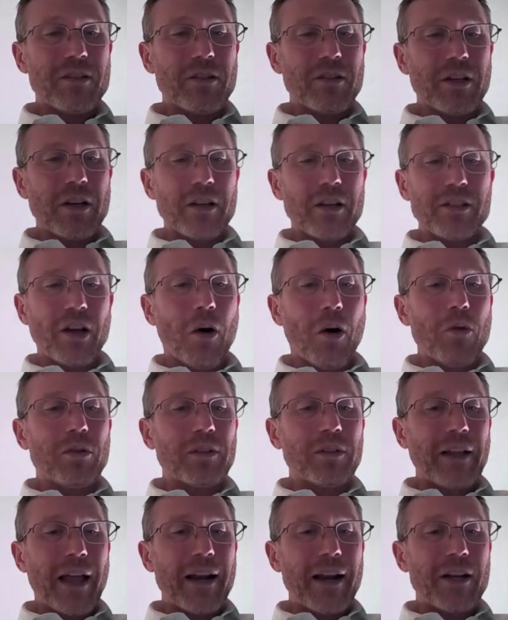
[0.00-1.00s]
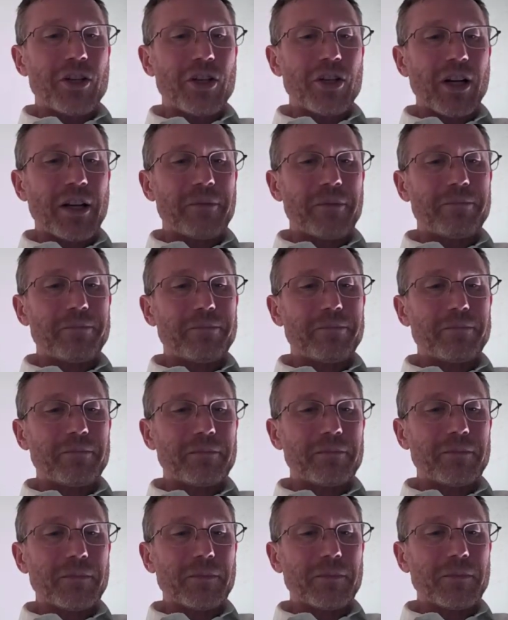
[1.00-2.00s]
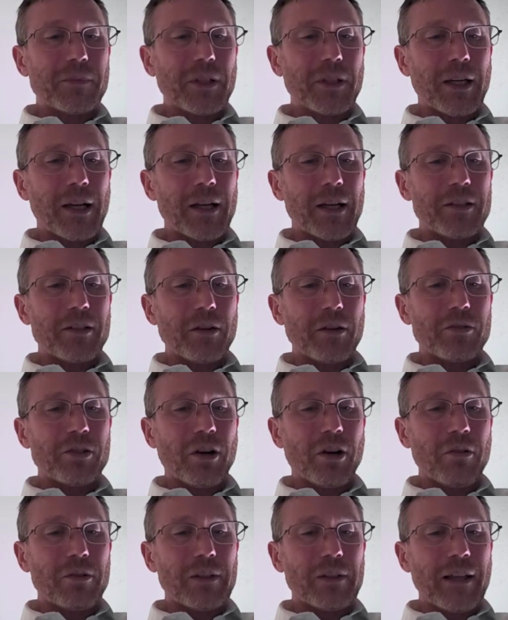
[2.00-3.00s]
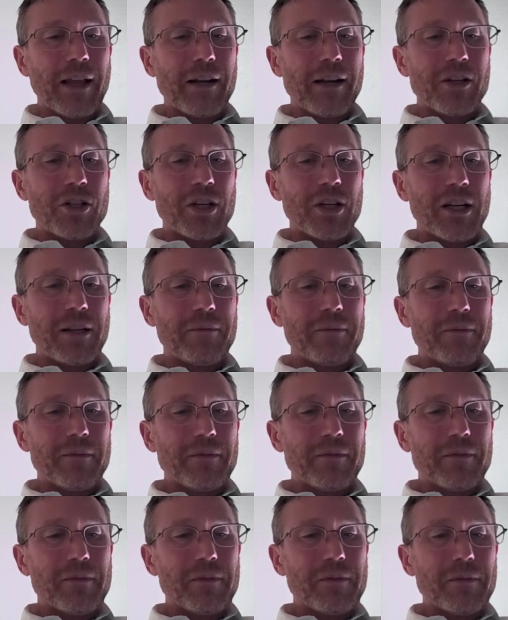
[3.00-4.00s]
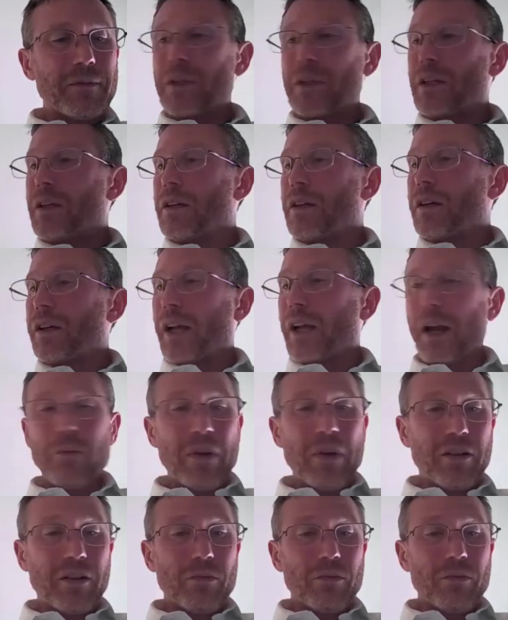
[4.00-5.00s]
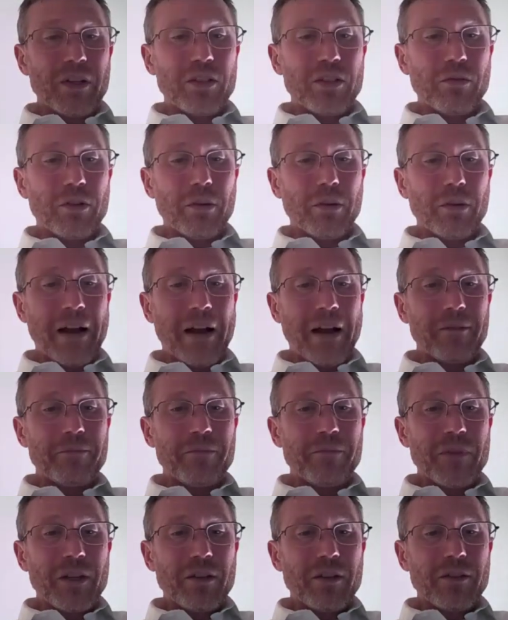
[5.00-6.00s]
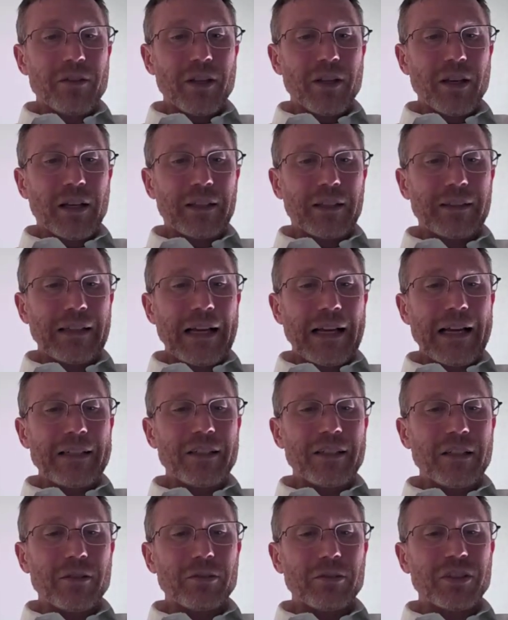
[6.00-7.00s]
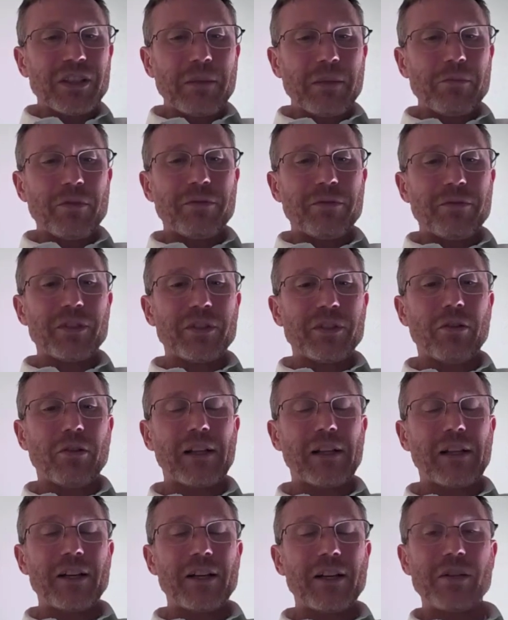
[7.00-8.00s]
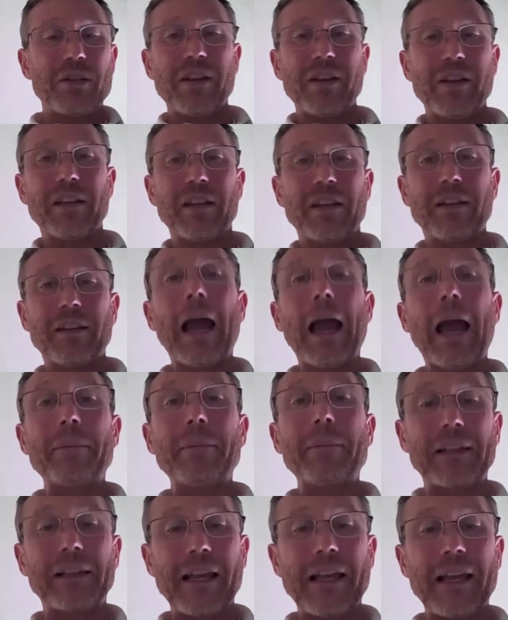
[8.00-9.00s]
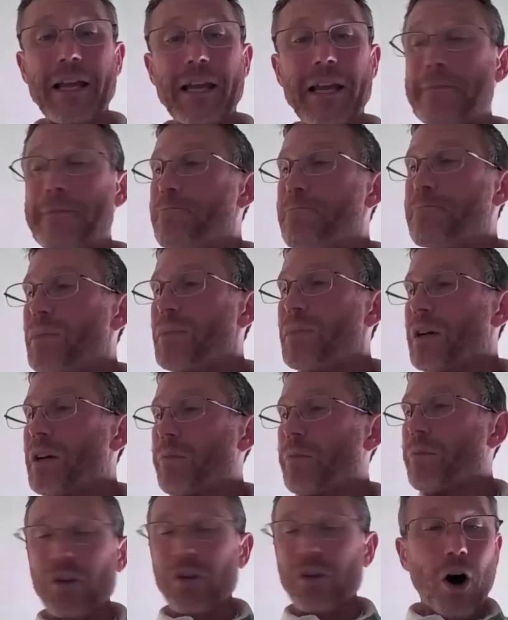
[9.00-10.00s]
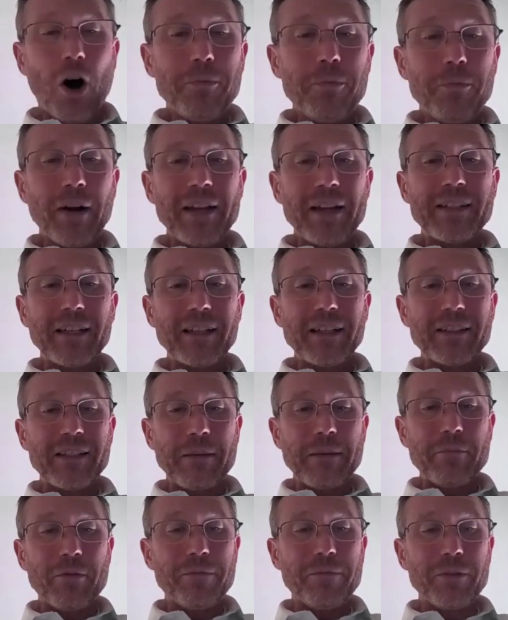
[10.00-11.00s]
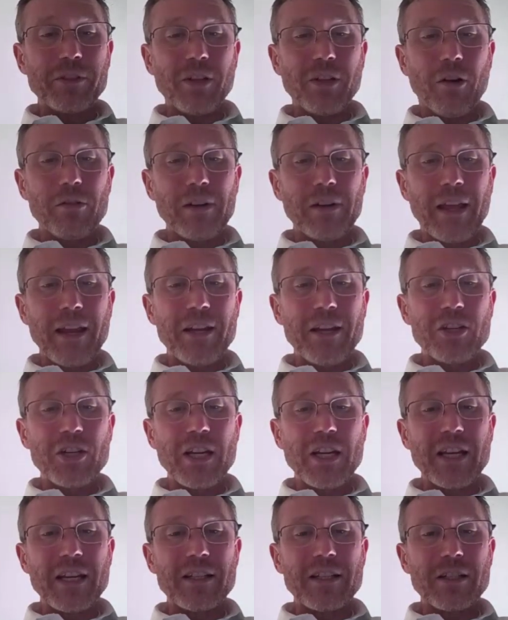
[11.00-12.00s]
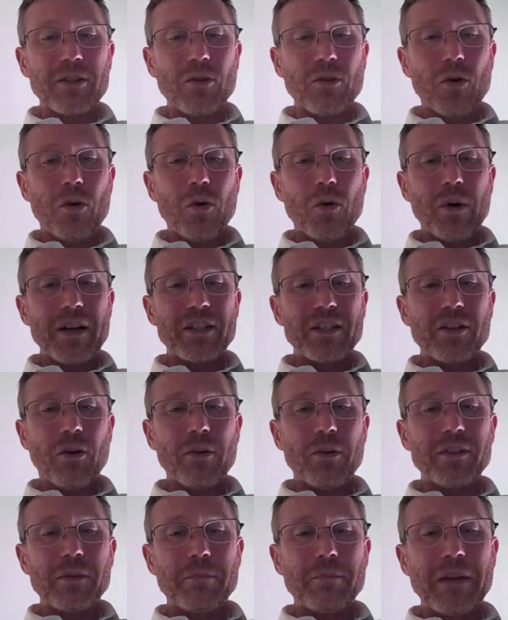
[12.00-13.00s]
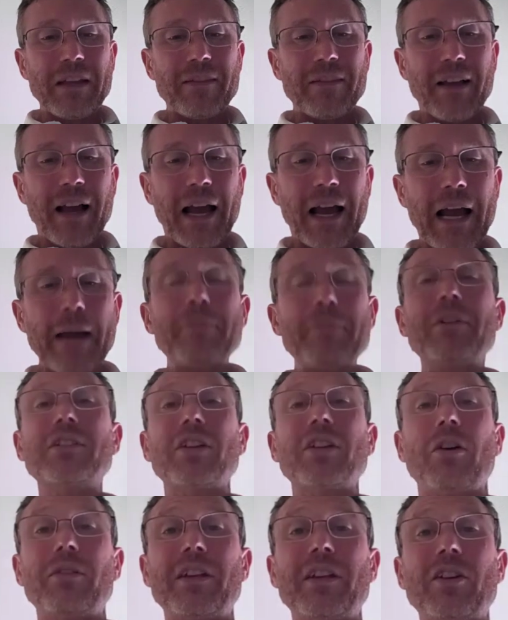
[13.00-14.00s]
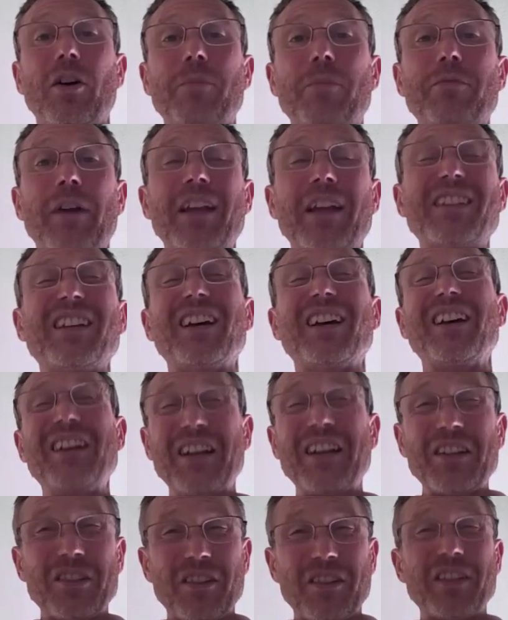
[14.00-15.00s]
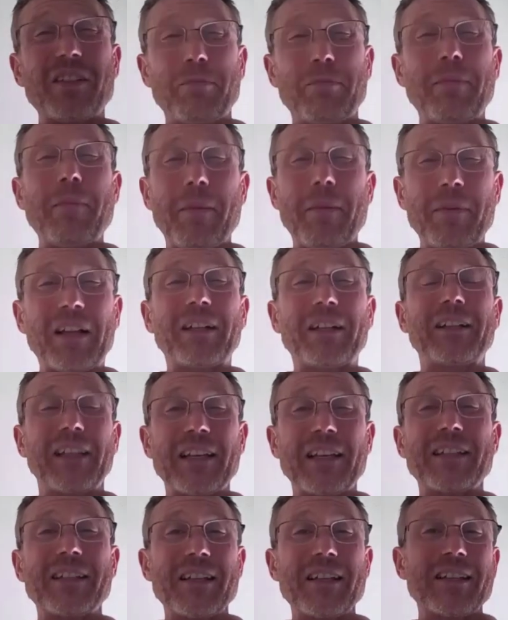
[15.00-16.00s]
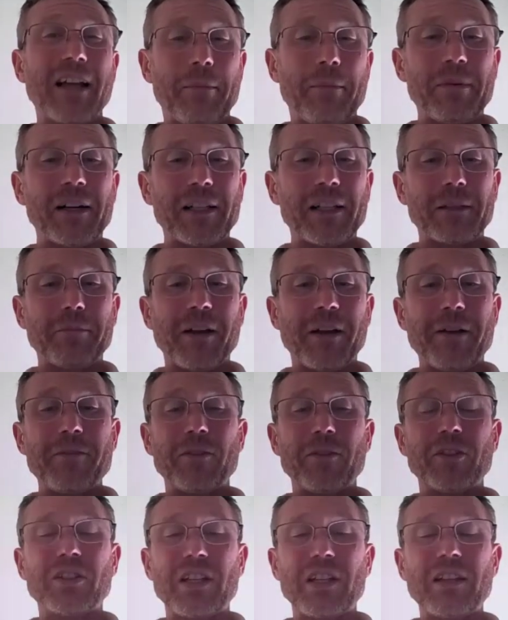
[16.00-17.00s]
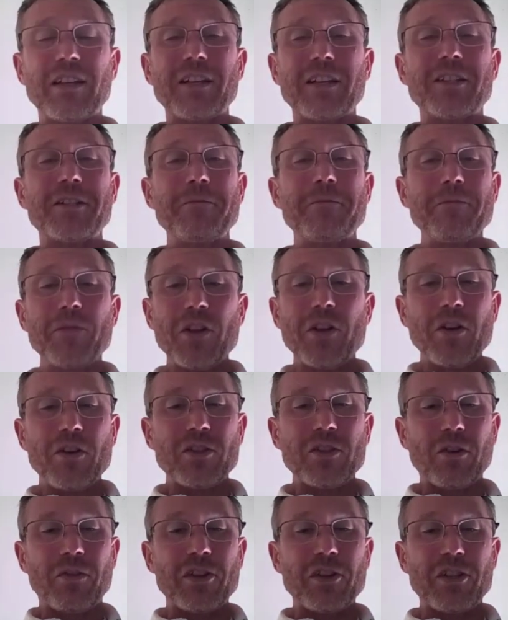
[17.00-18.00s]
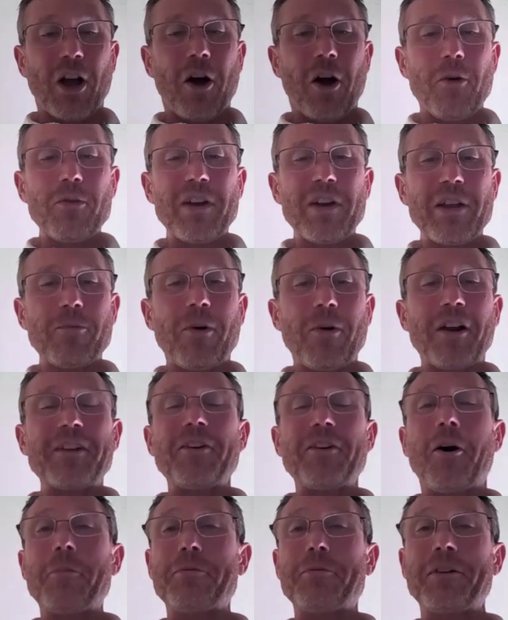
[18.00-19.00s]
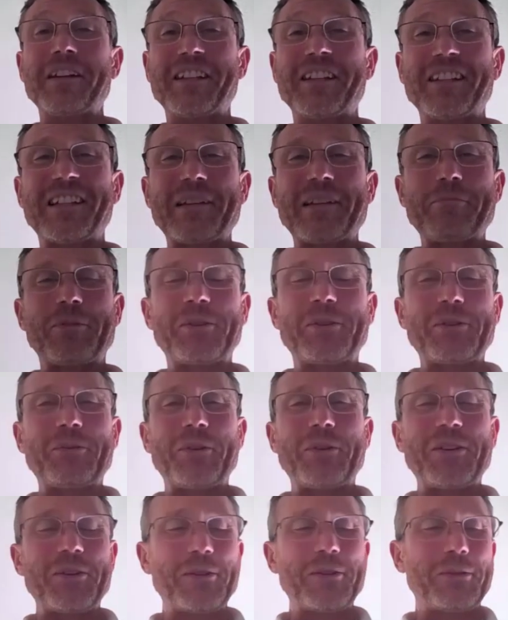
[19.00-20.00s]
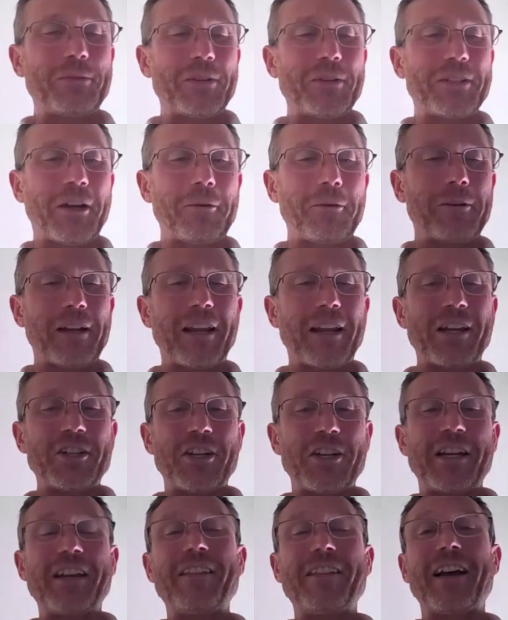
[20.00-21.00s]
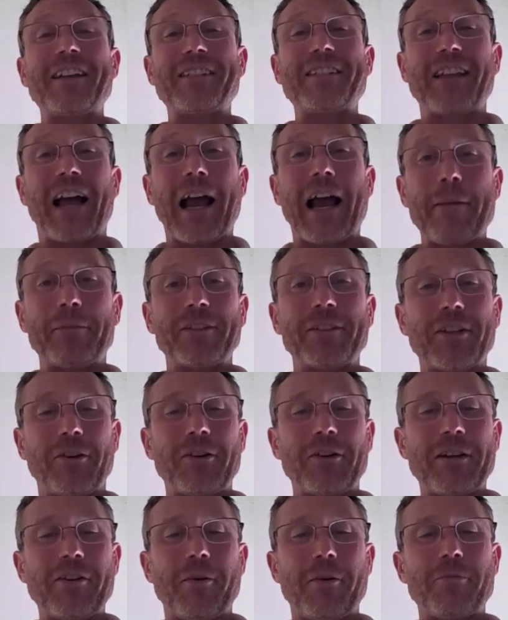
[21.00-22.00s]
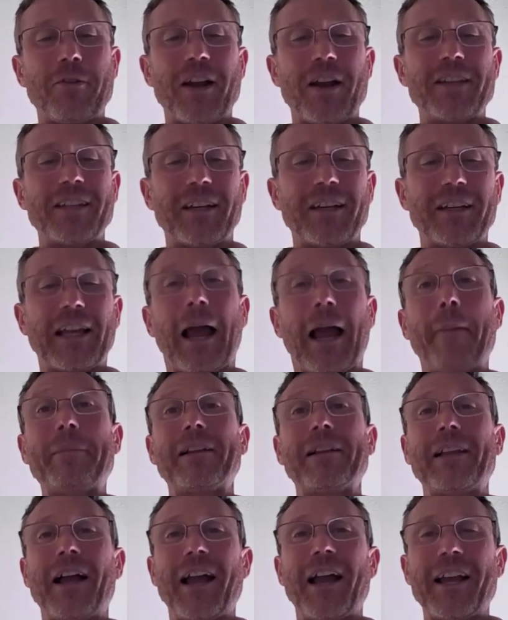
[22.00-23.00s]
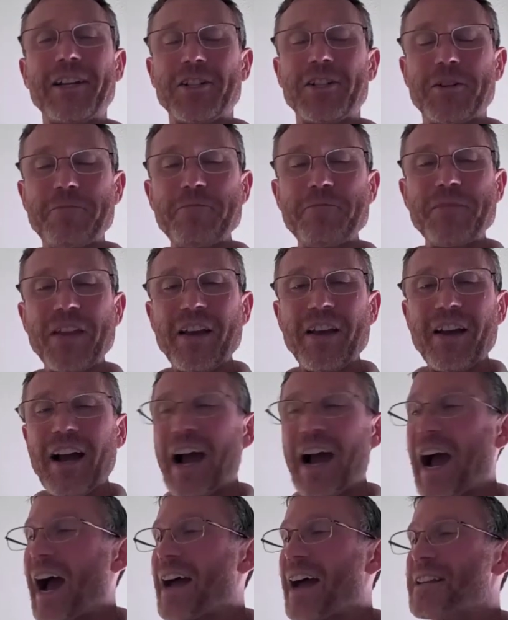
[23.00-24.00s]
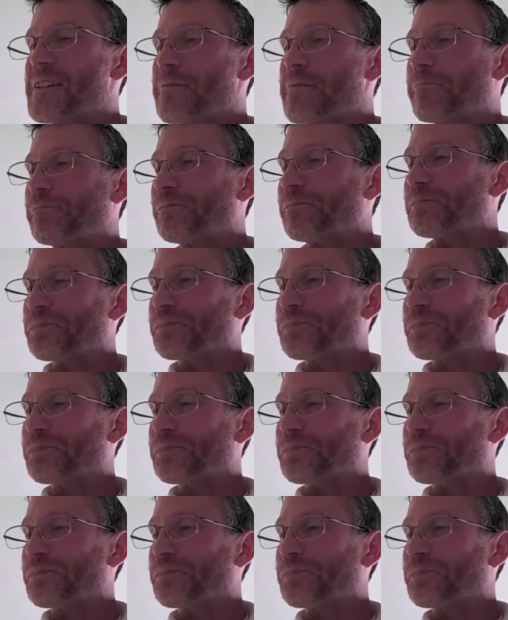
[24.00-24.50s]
look at total energy. Okay, so total energy. Okay, we talk about the classical symbol for total energy being capital E, but the operator symbol for total energy is always going to be the Hamiltonian operator. So this maybe clears this up a little bit. You'll see this. So there's only one operator symbol that we use for total energy, and that's the Hamiltonian operator, capital H hat.